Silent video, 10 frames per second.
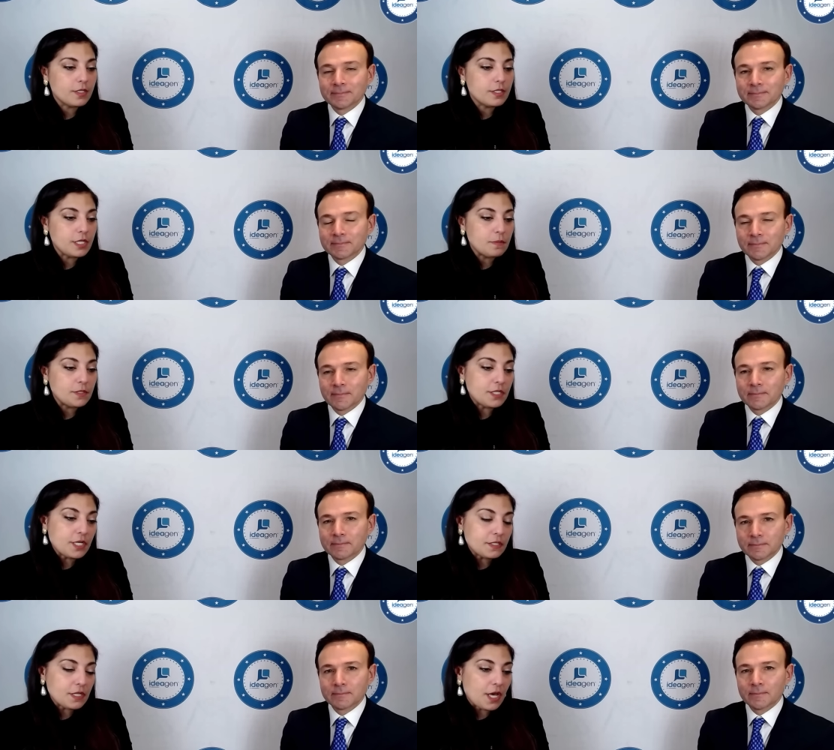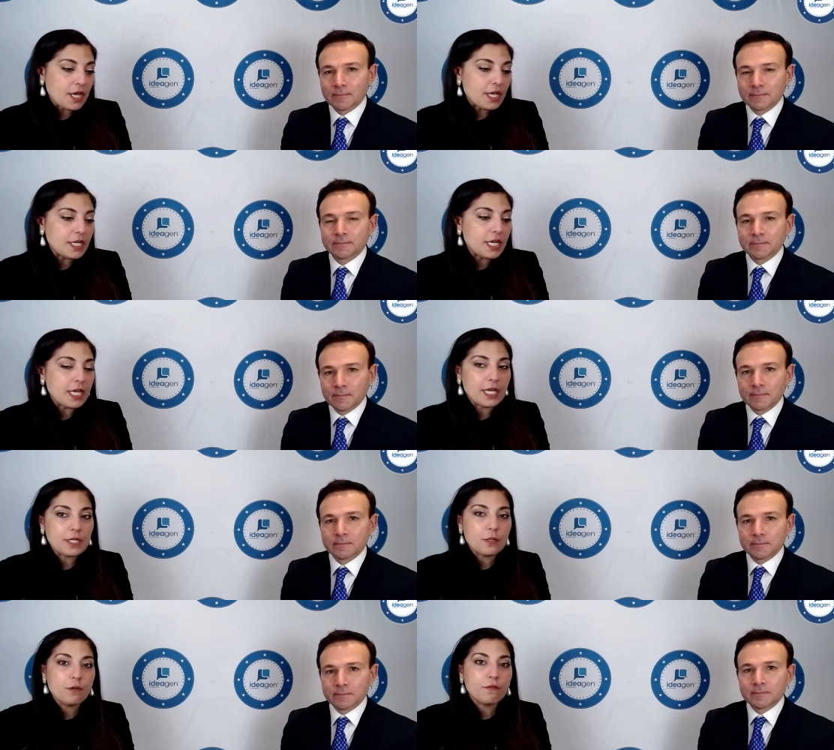Speaker 1: team stateside and
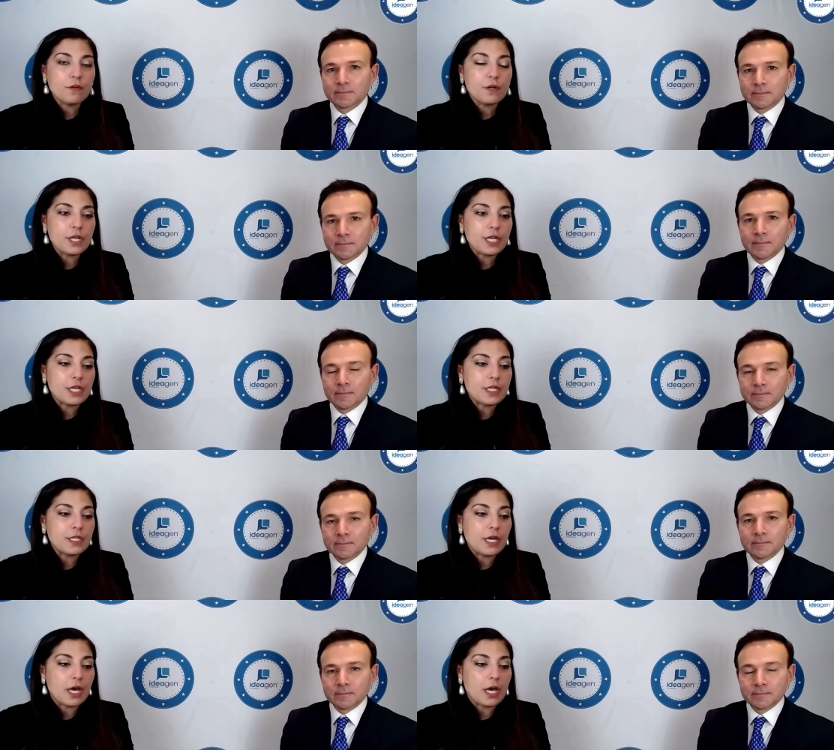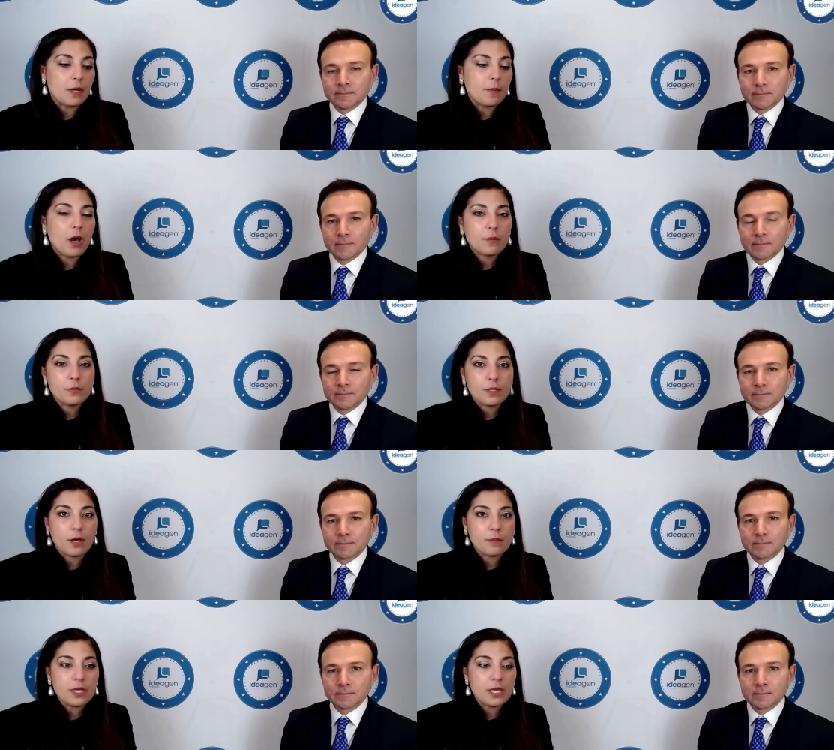over in um, Abu
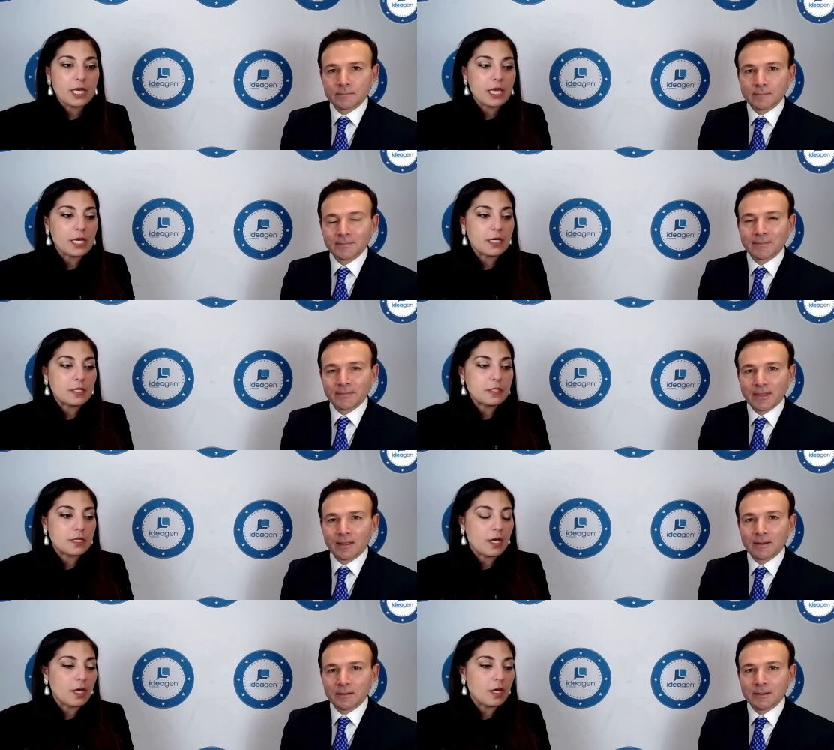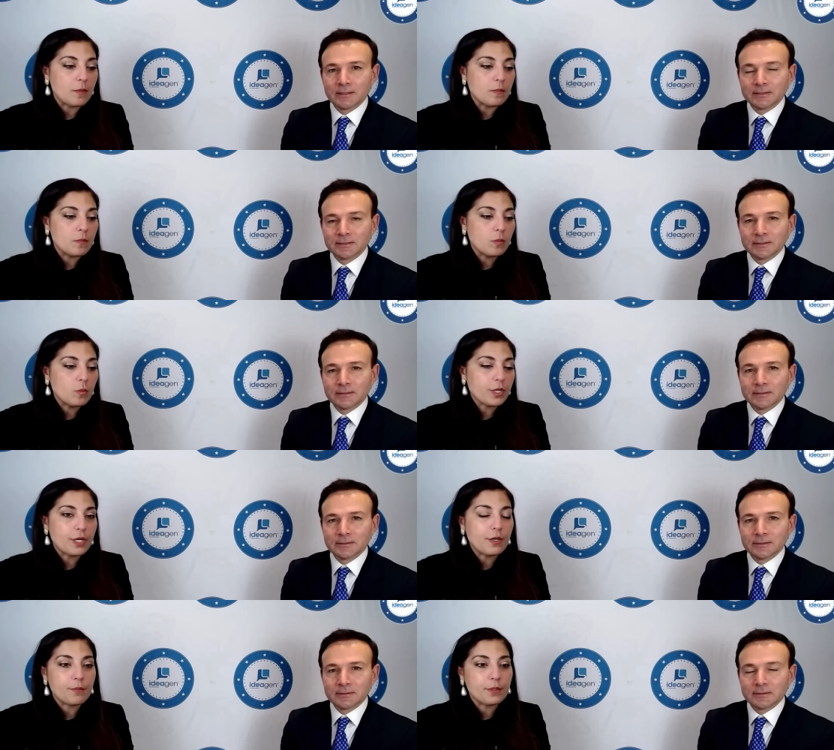Dhabi and um, working
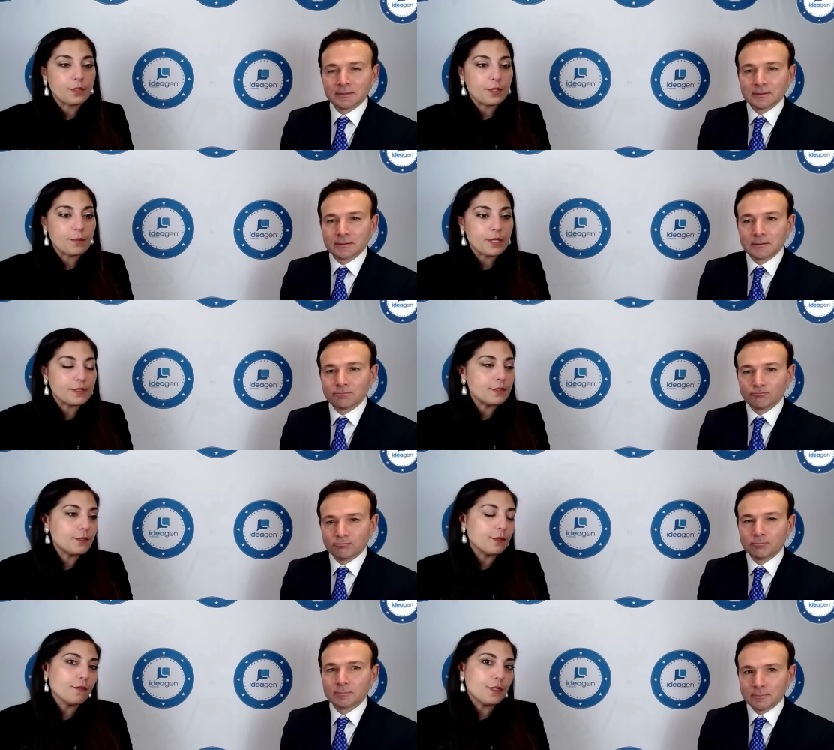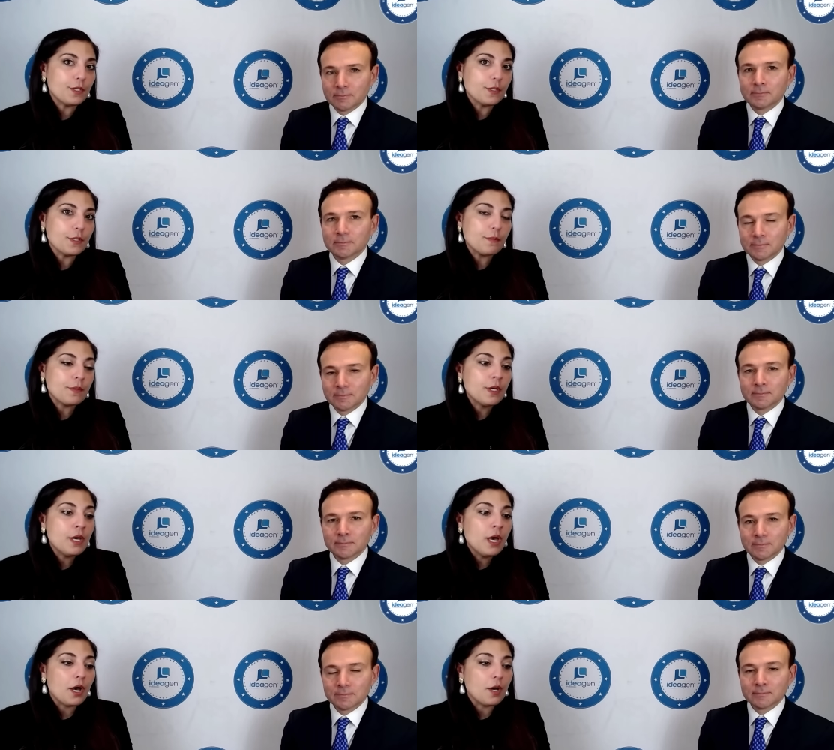on building our presence over in Europe
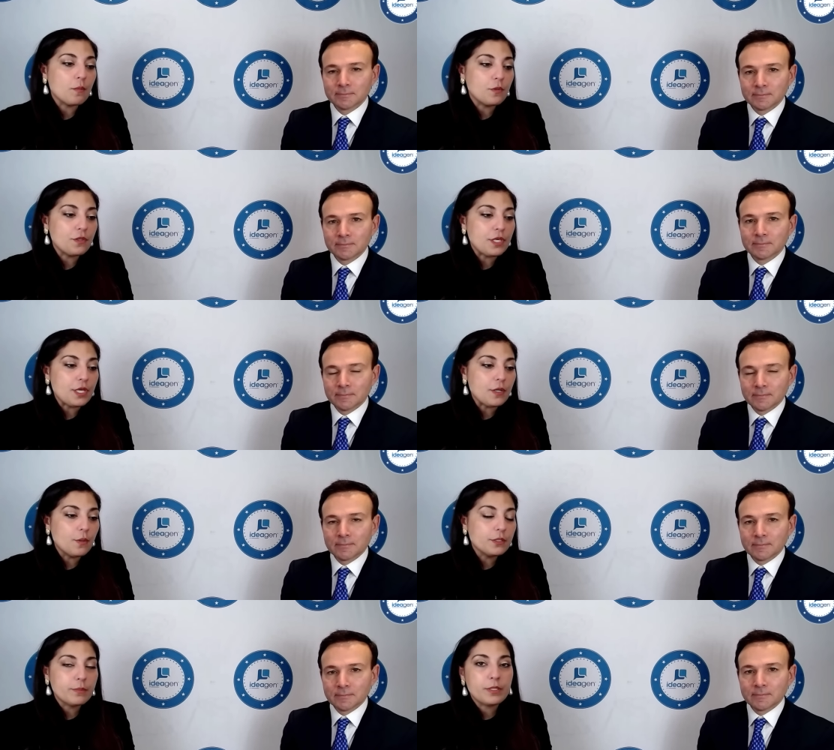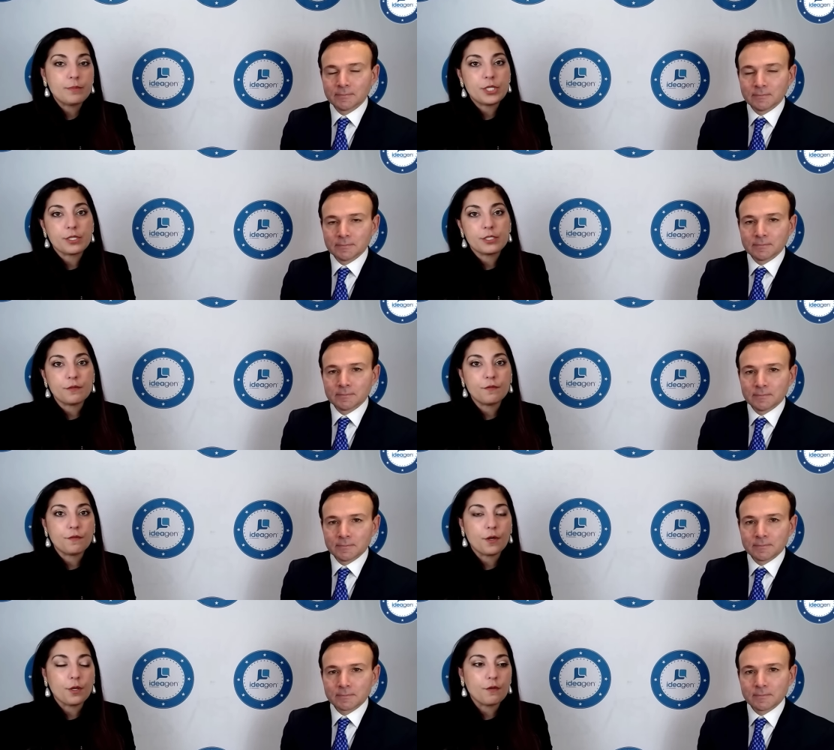um, with the ultimate objective
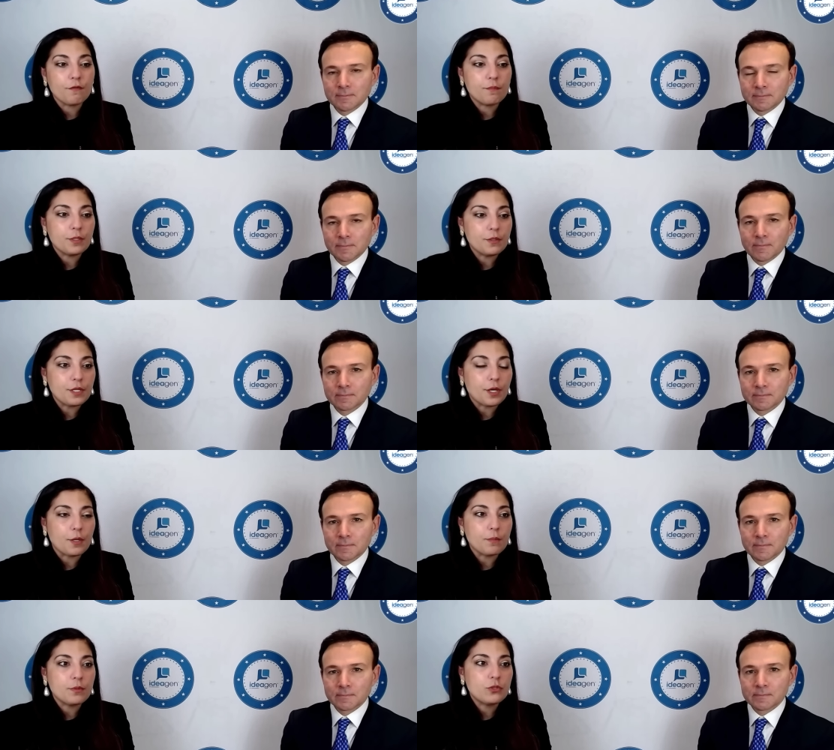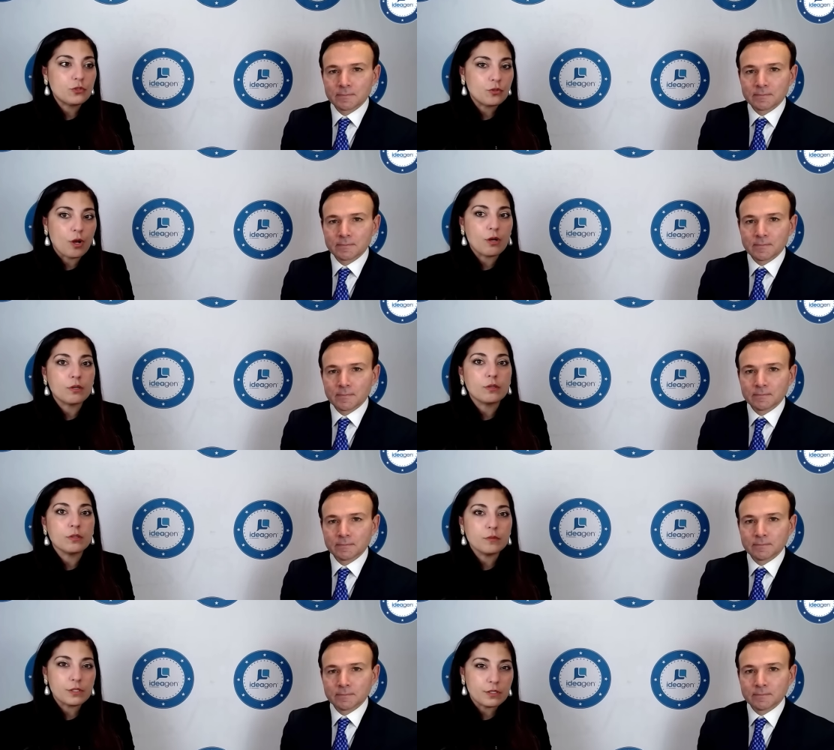of building up strong,
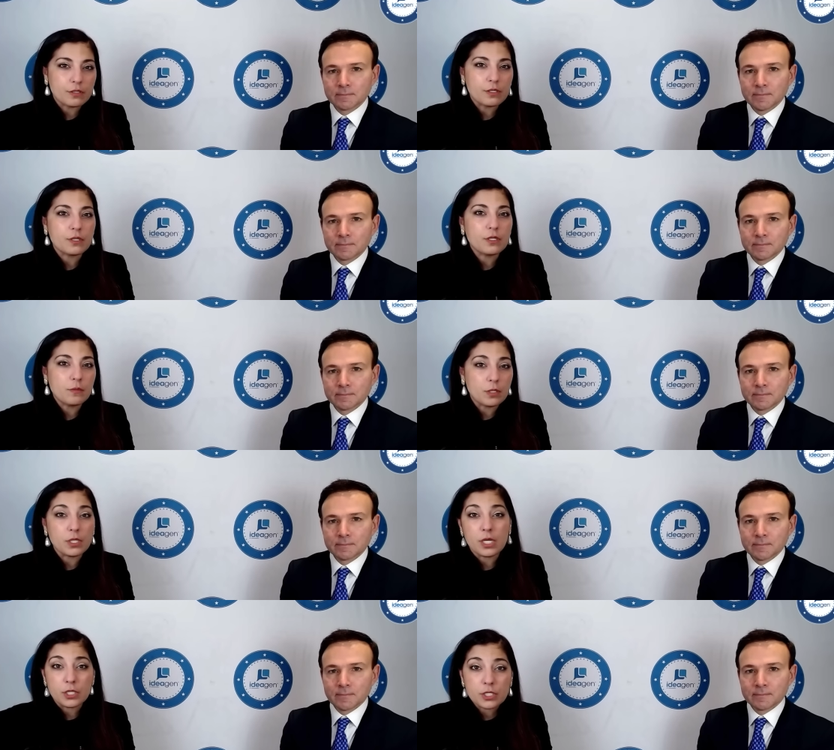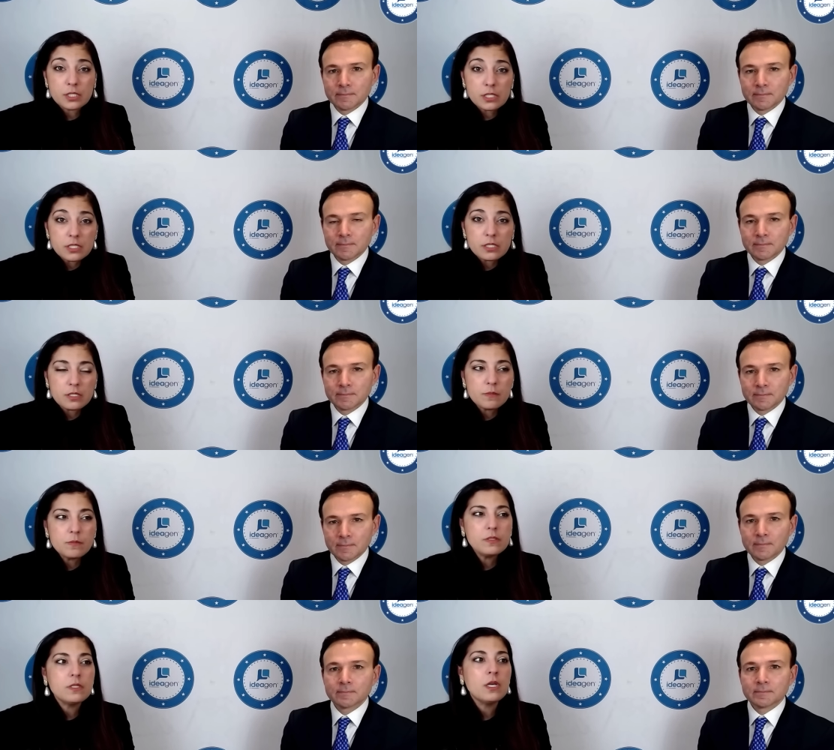resilient communication
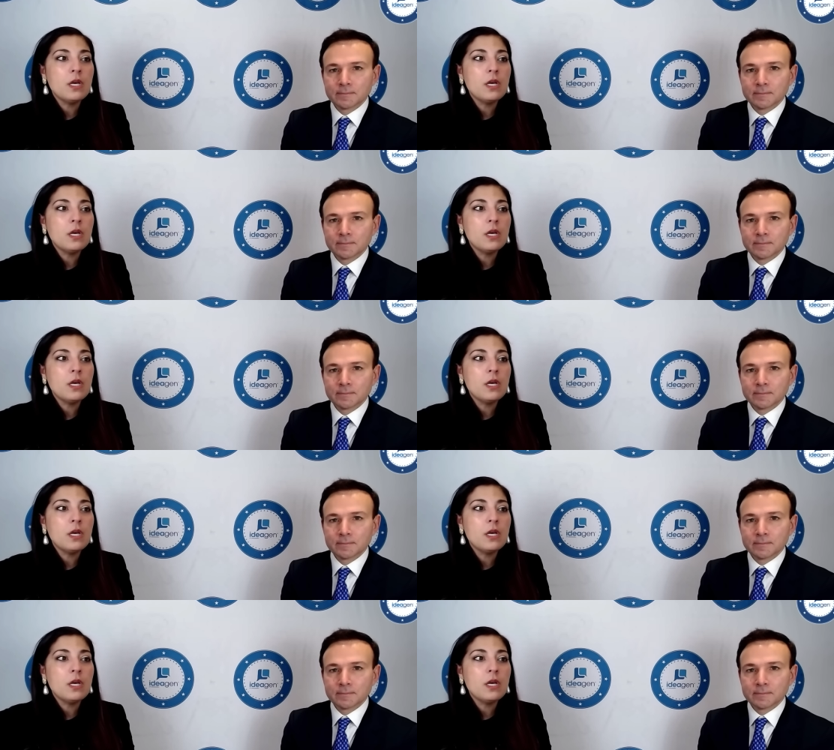systems.